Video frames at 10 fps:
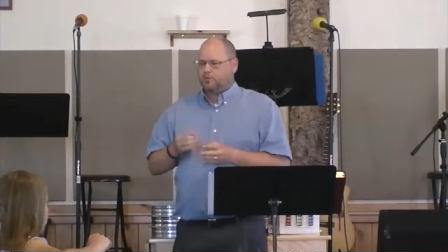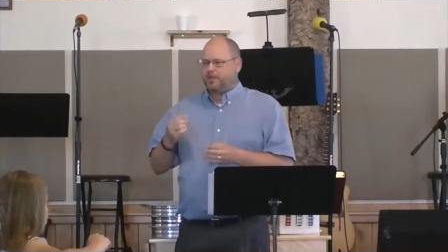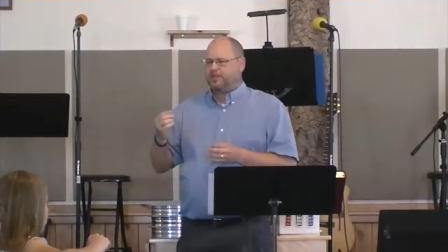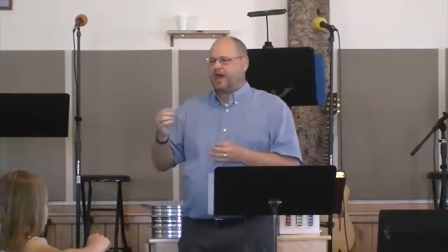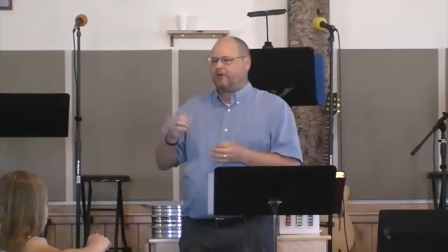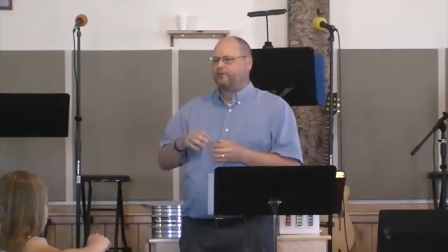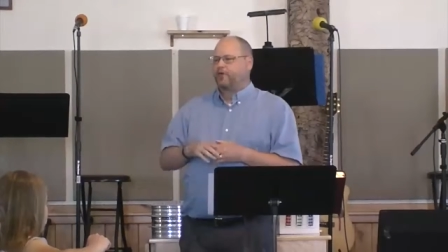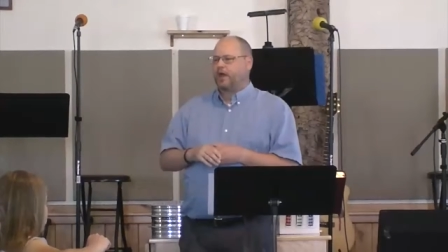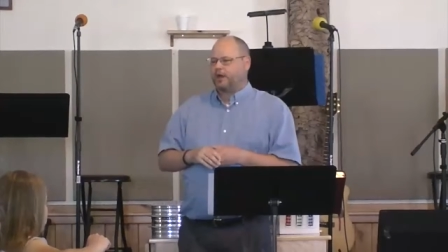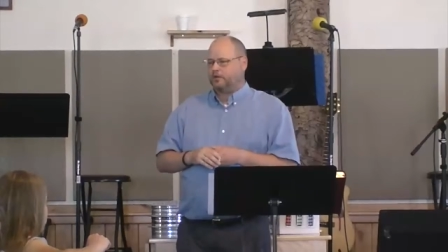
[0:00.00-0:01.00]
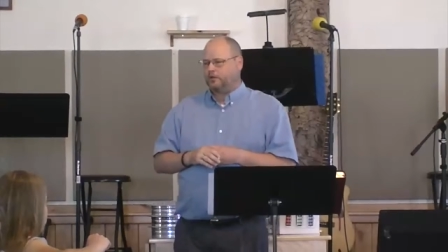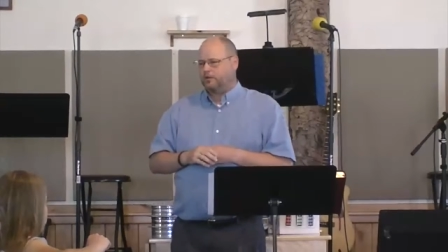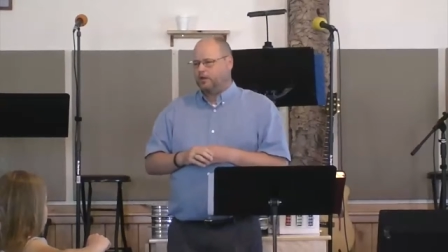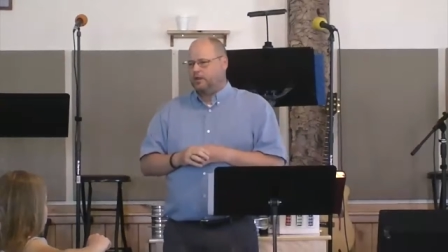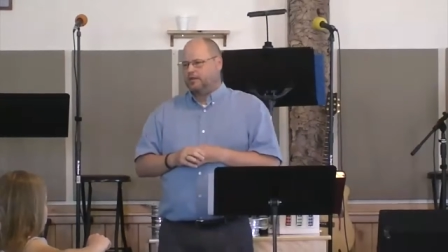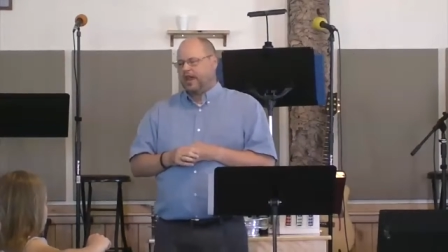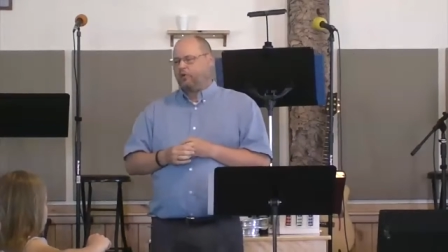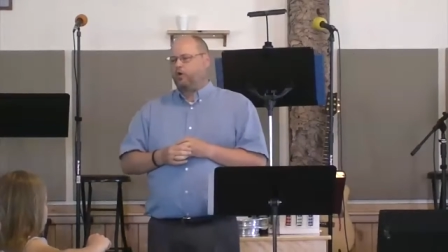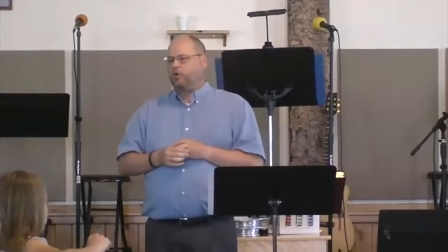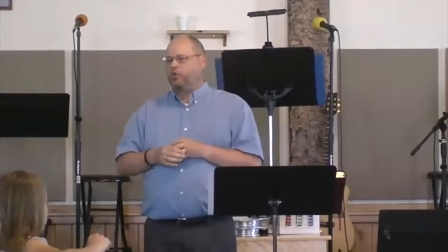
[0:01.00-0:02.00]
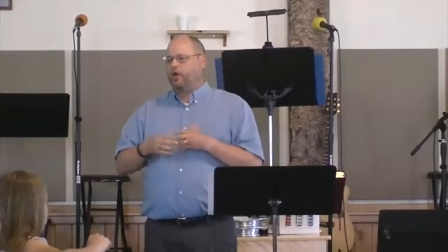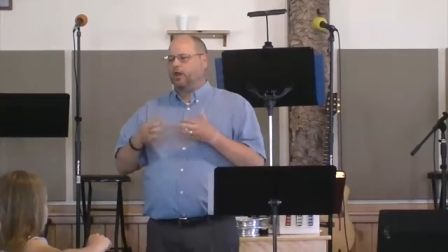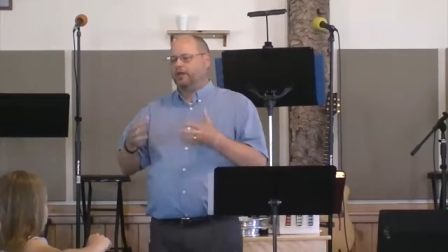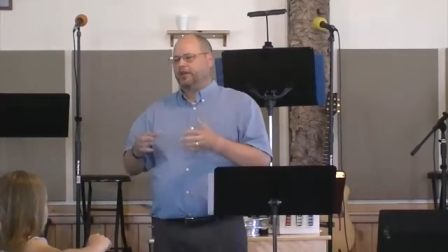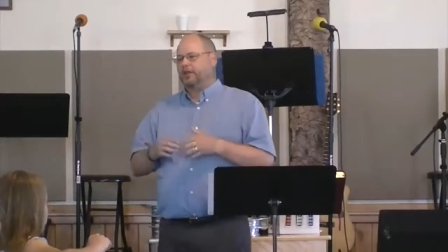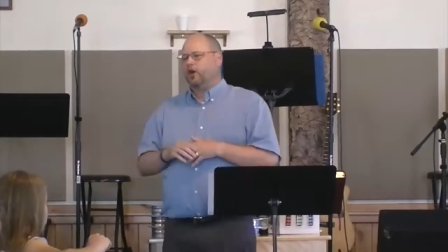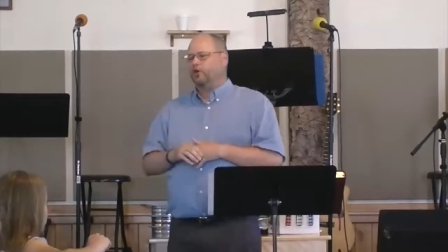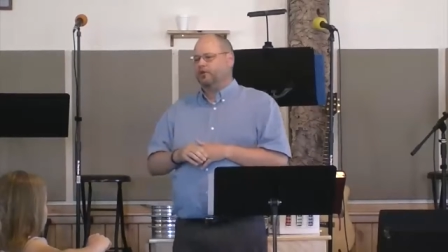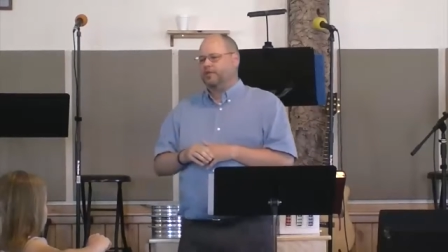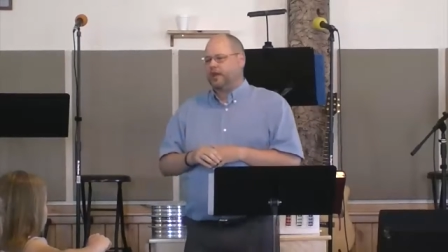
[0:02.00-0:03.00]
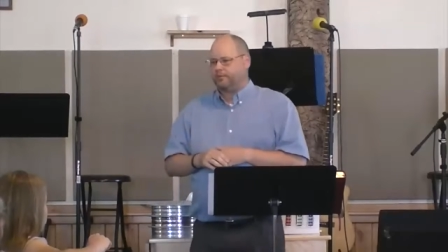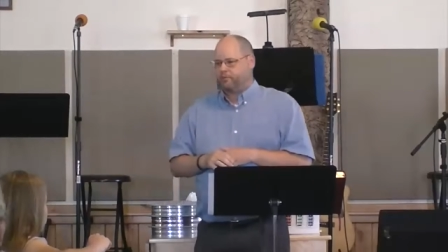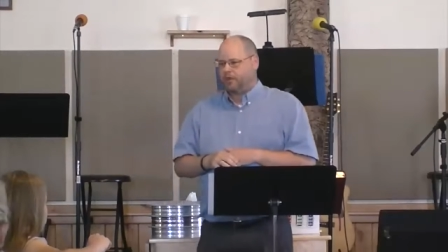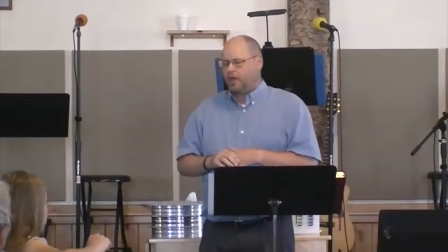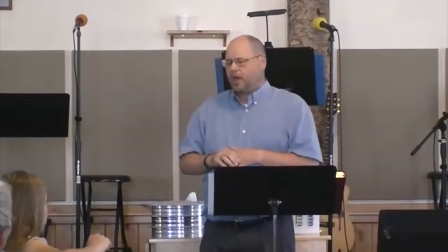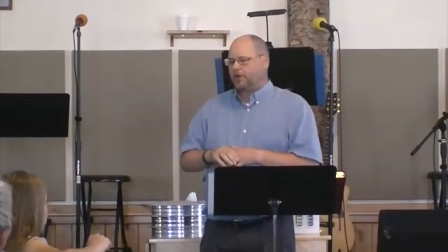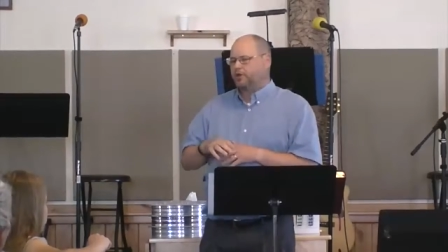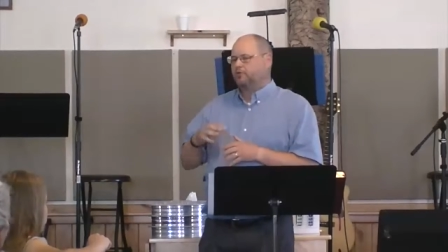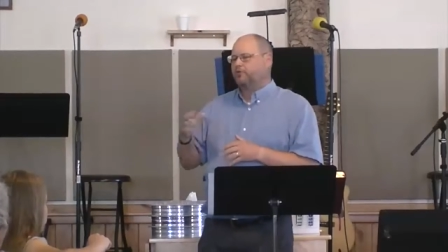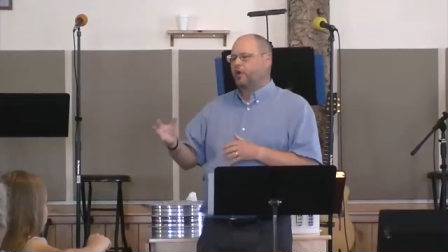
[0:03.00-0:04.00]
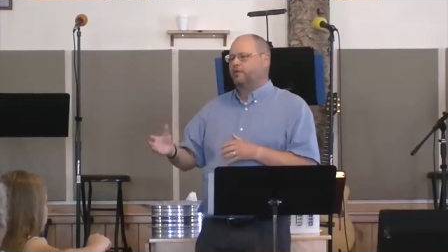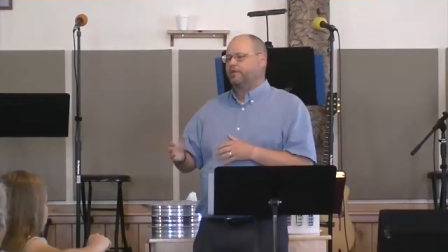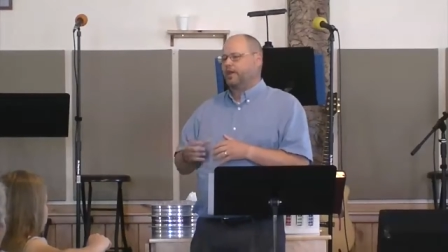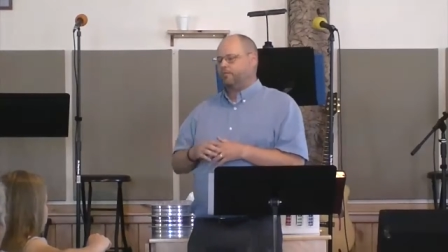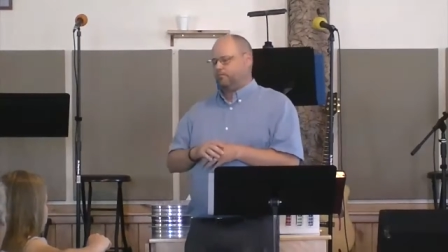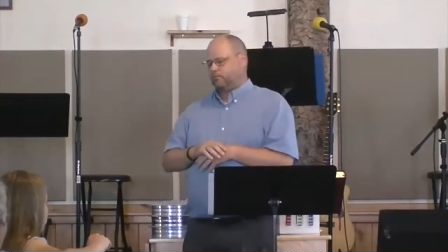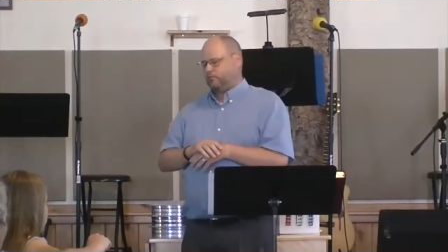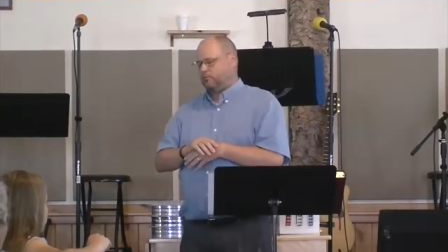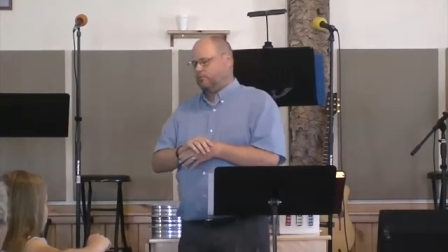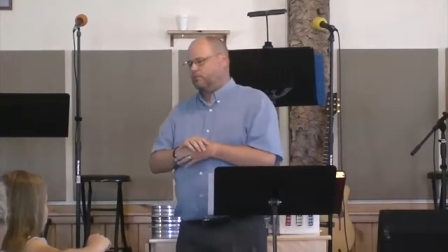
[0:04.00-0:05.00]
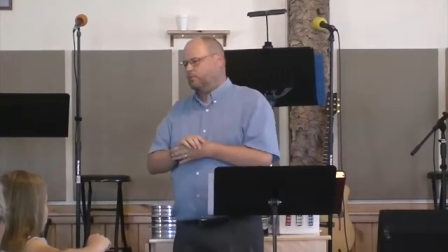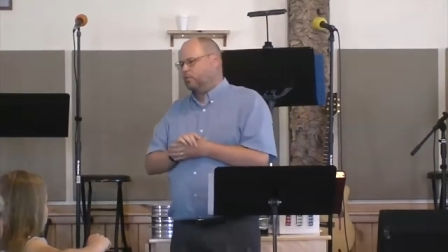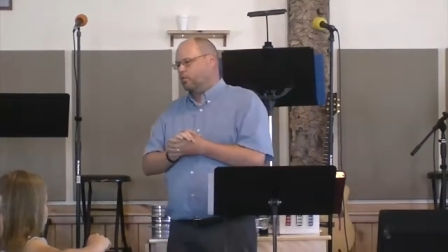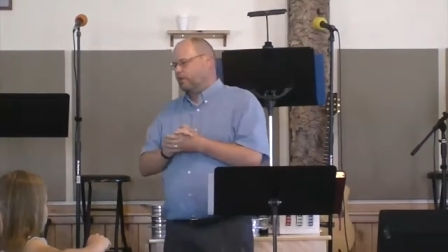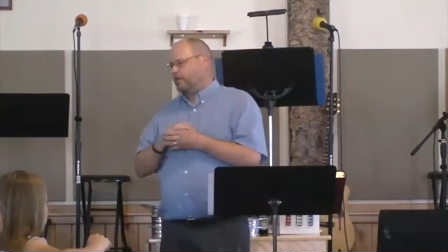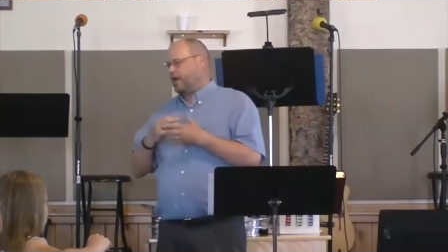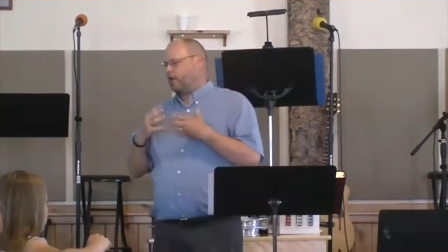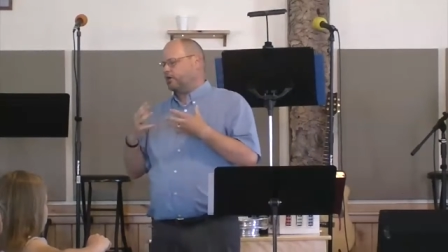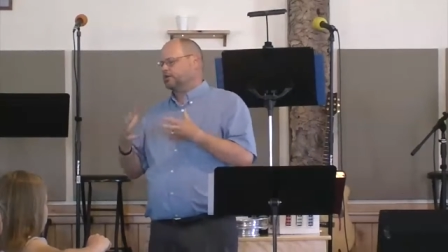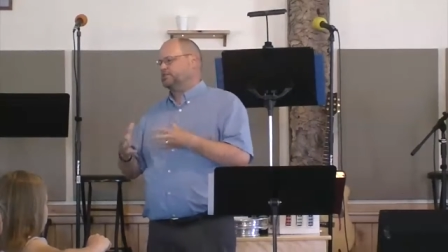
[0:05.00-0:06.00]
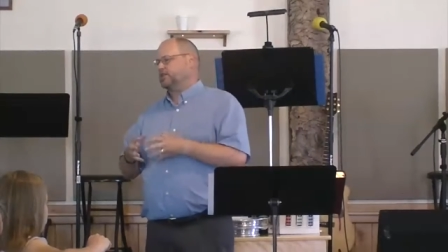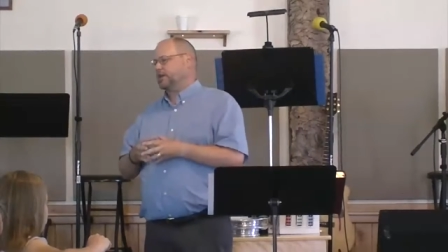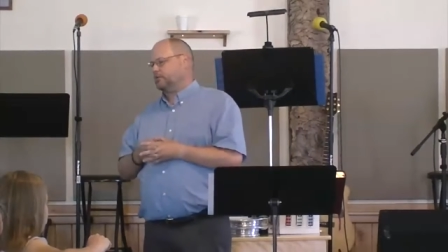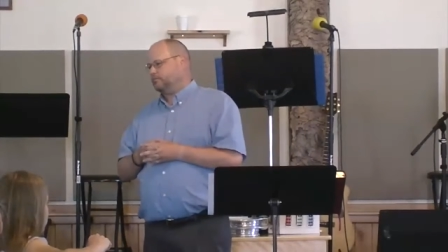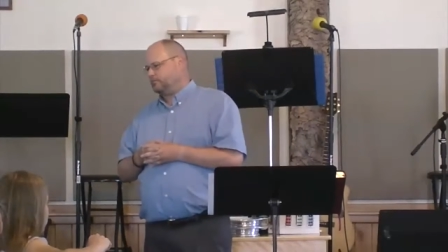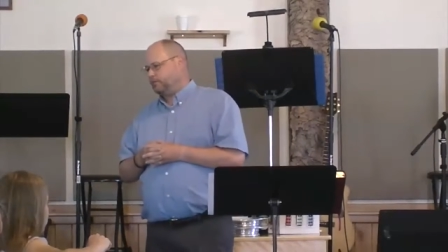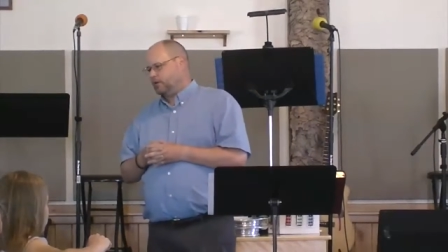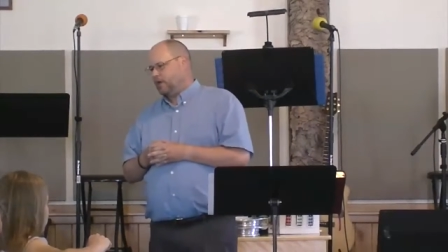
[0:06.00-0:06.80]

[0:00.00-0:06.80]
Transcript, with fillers: Be that friend that will willingly go to them and confront them when they are in sin.